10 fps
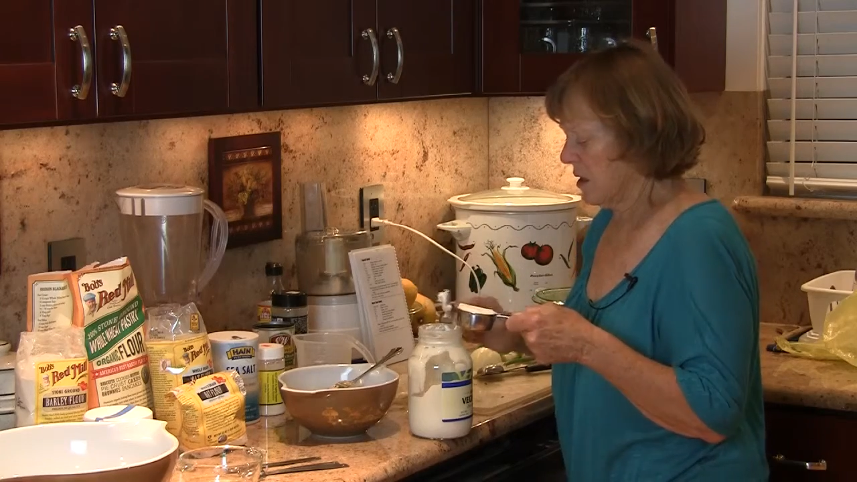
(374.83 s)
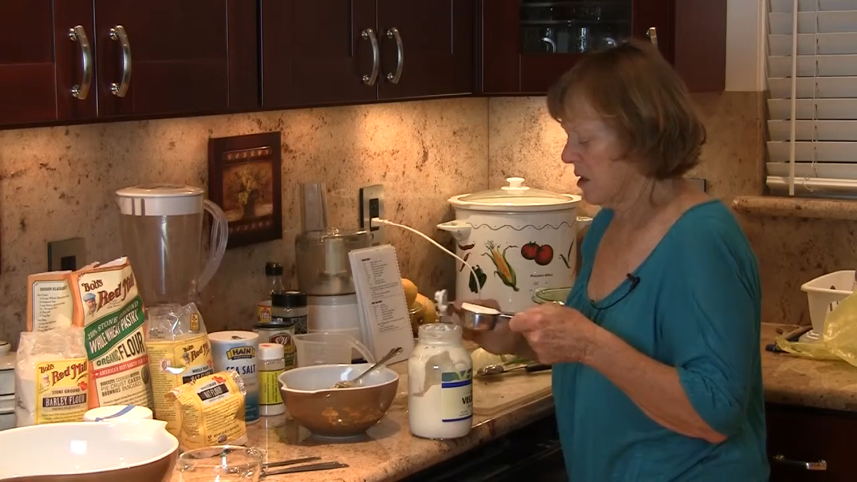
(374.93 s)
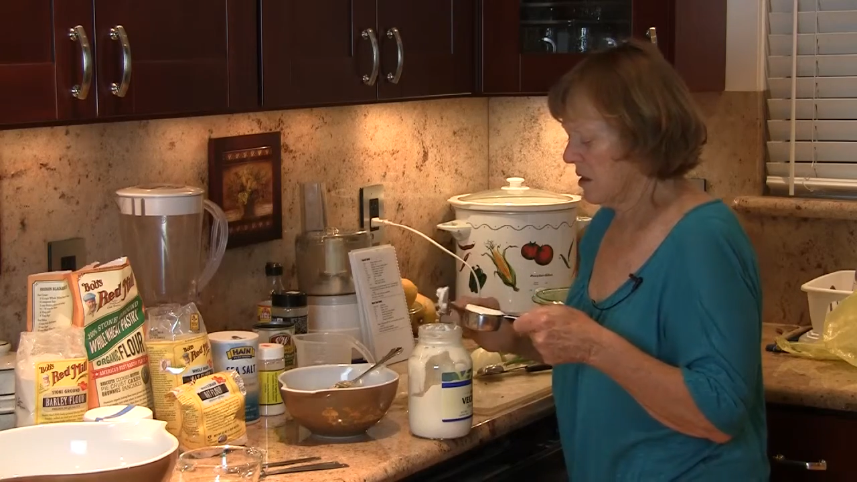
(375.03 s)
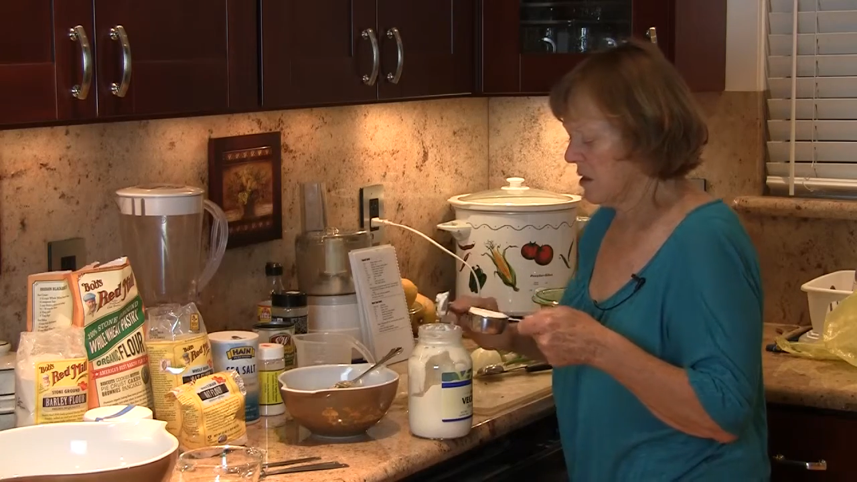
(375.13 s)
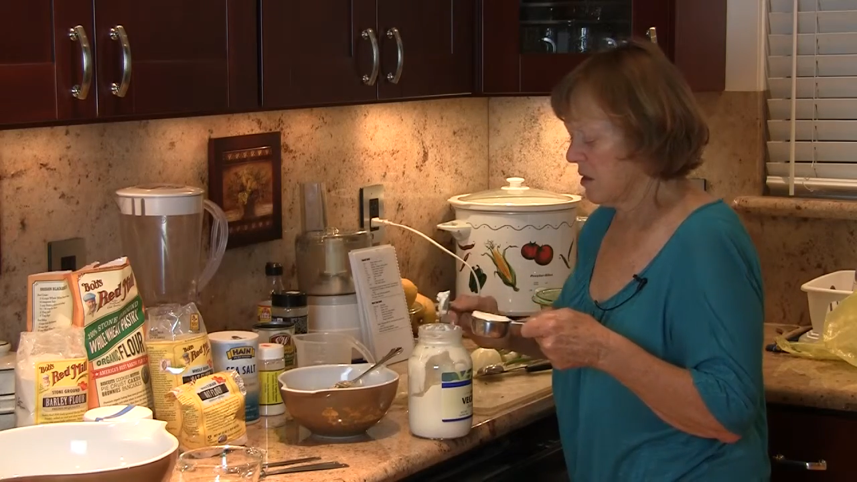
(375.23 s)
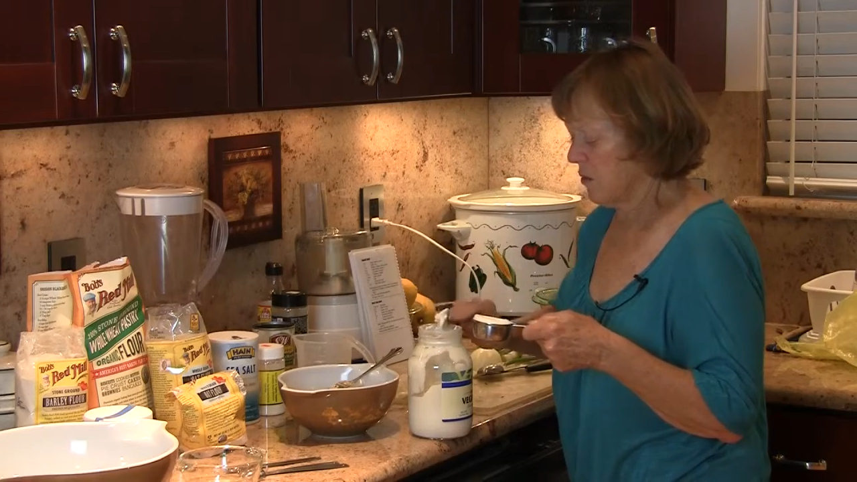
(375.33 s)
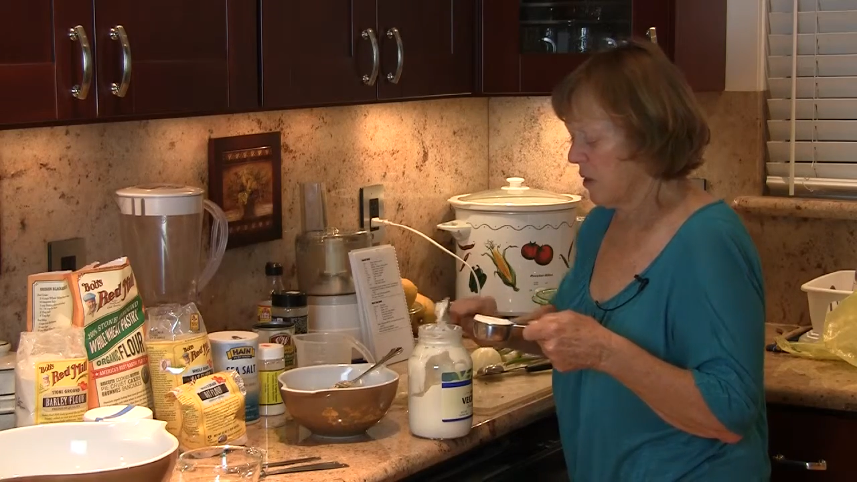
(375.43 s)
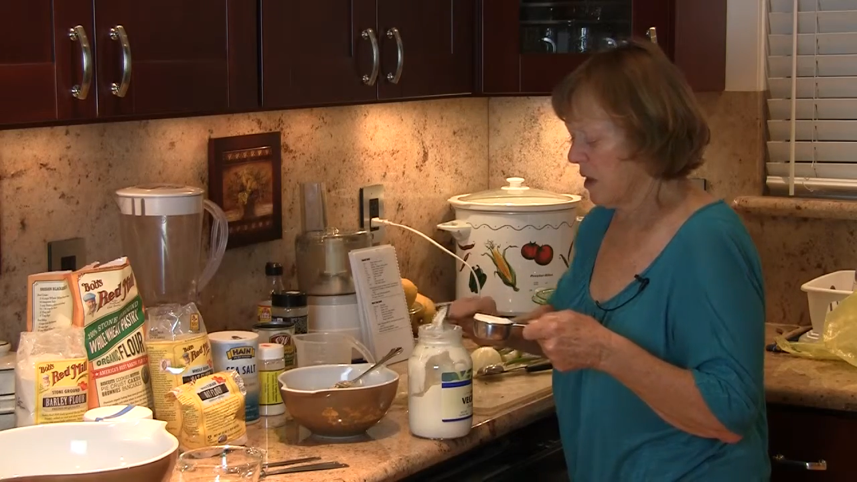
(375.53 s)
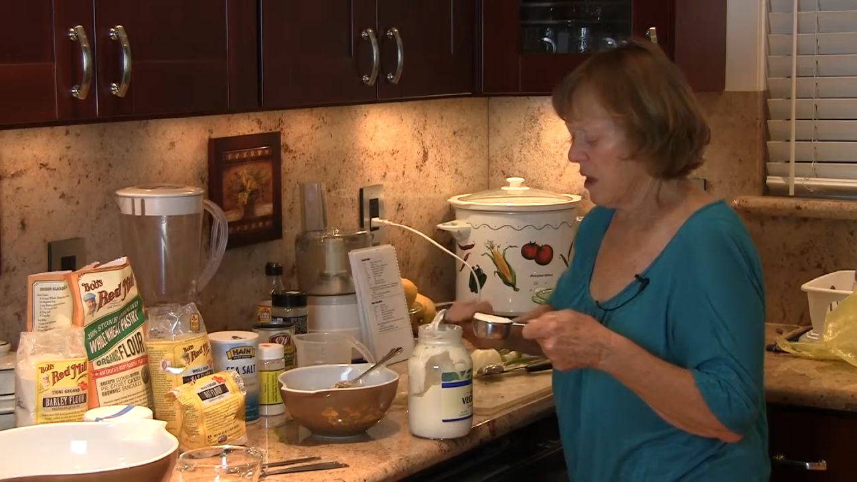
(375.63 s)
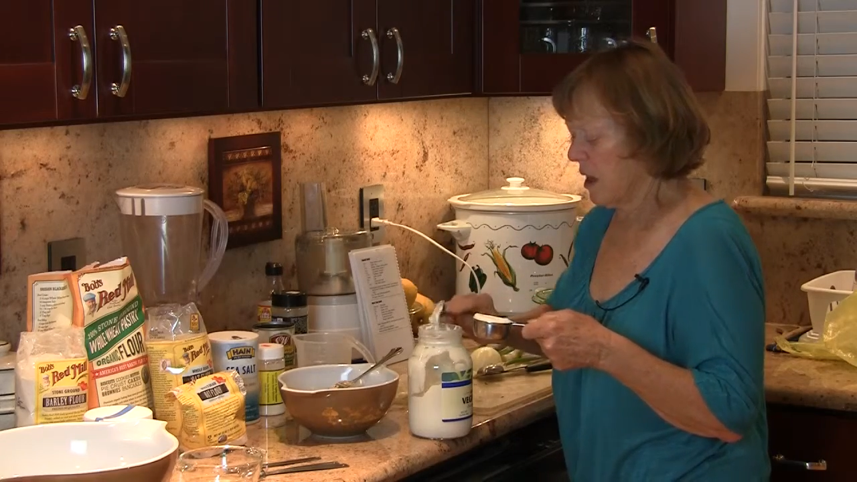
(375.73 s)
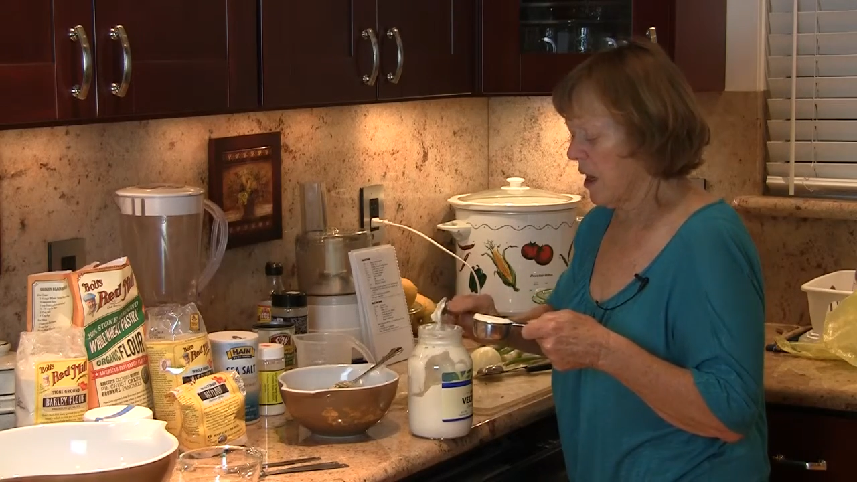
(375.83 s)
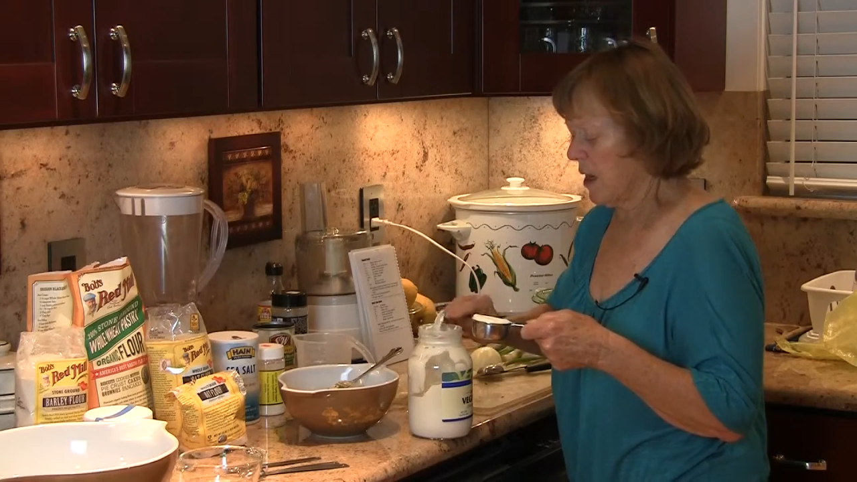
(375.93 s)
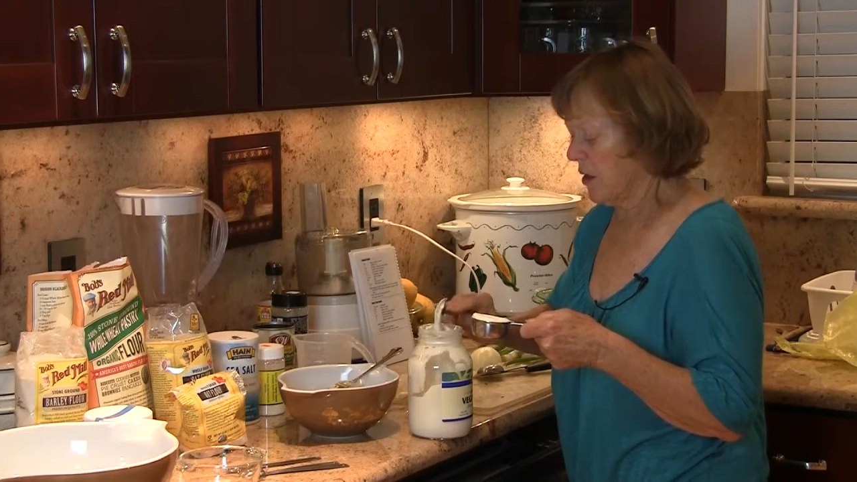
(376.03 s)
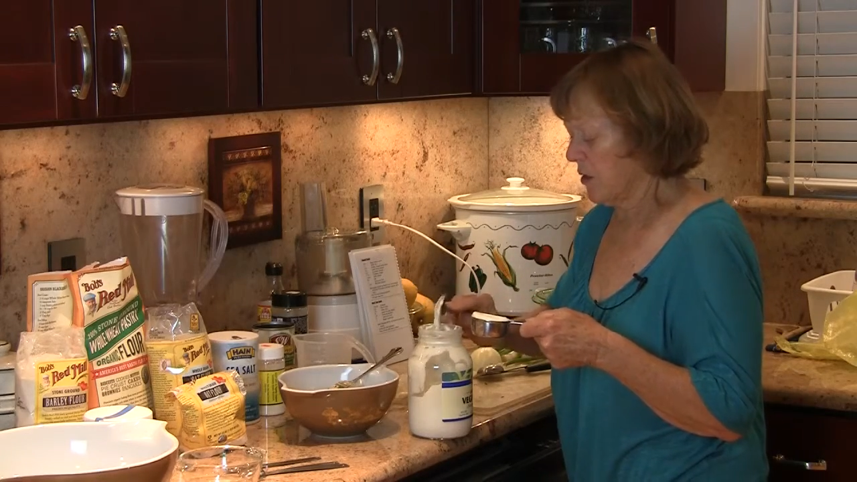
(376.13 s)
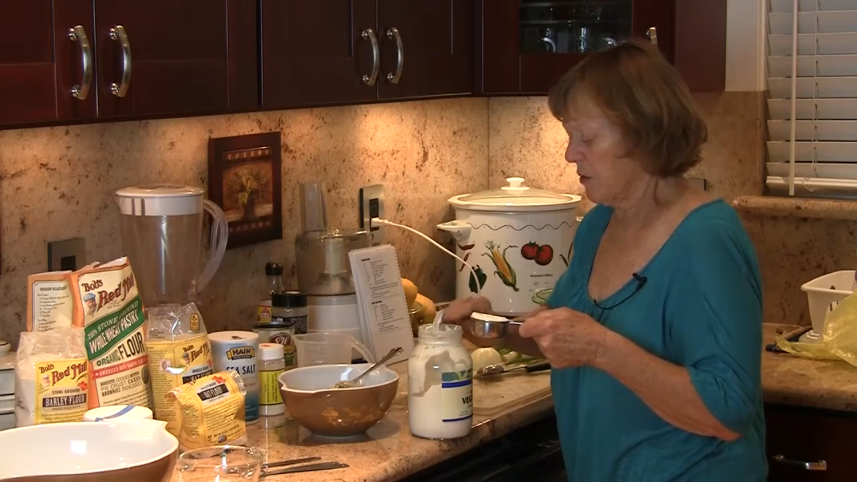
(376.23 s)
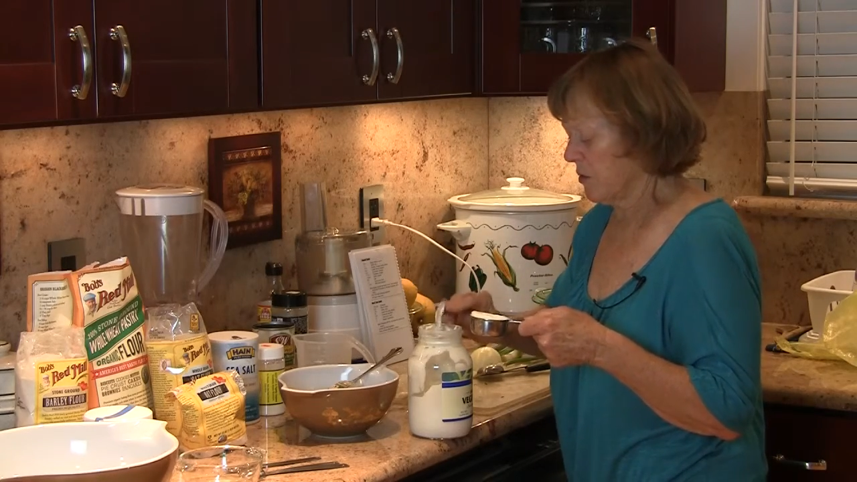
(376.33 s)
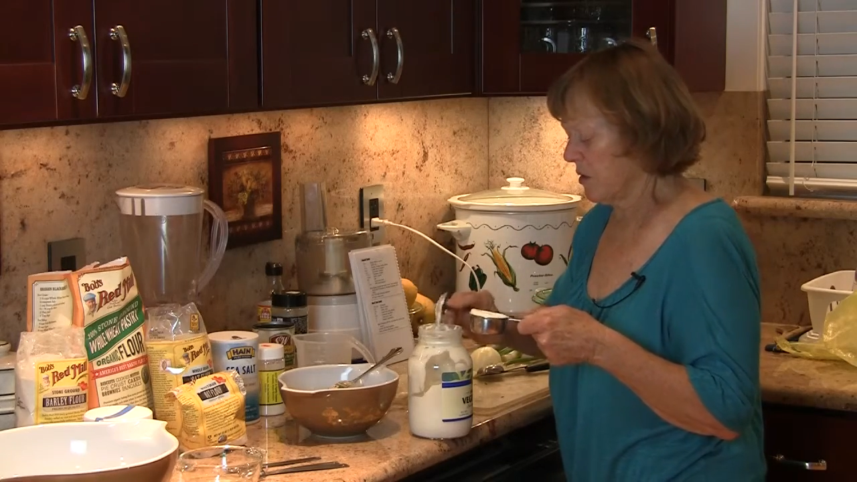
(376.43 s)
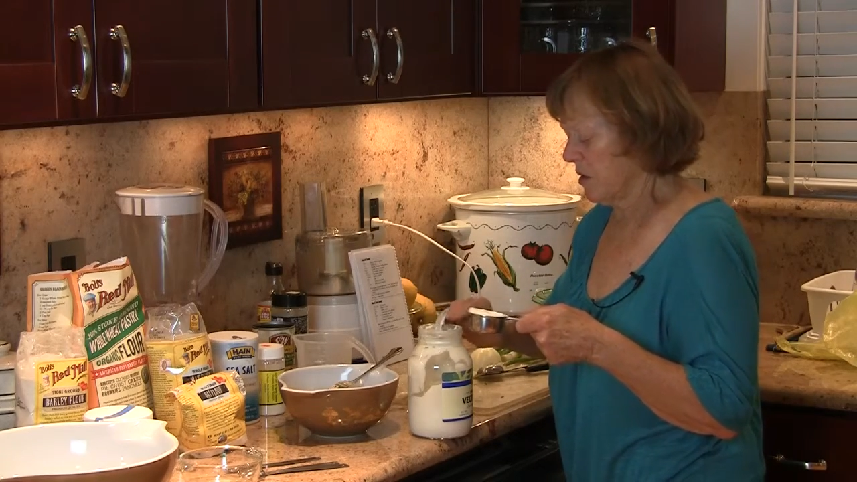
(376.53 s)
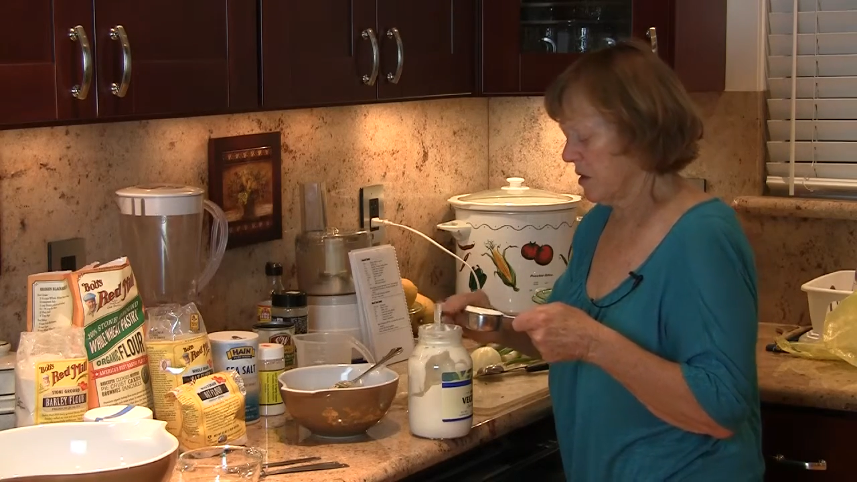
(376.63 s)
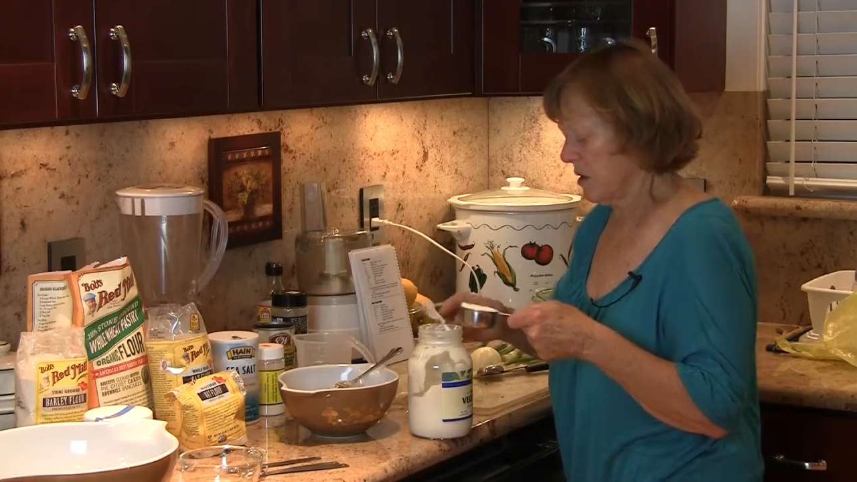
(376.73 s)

this is the one I use.